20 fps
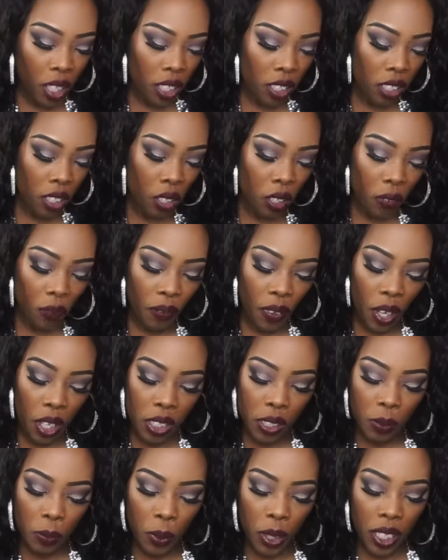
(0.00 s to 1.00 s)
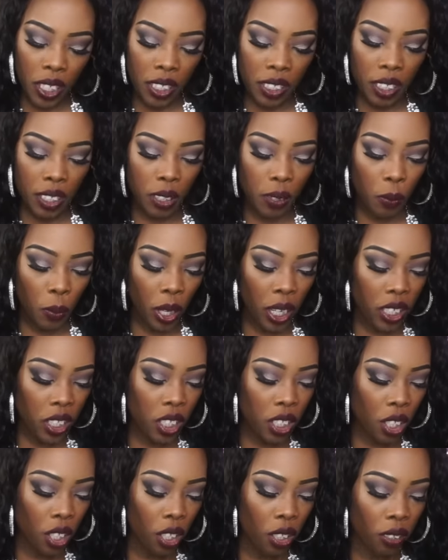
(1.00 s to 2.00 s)
So the first one is a
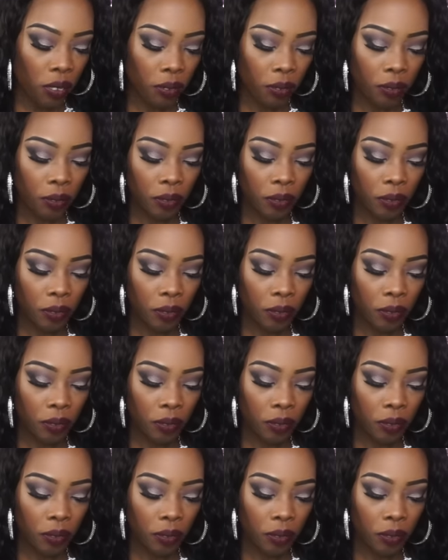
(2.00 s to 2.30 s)
sweatshirt.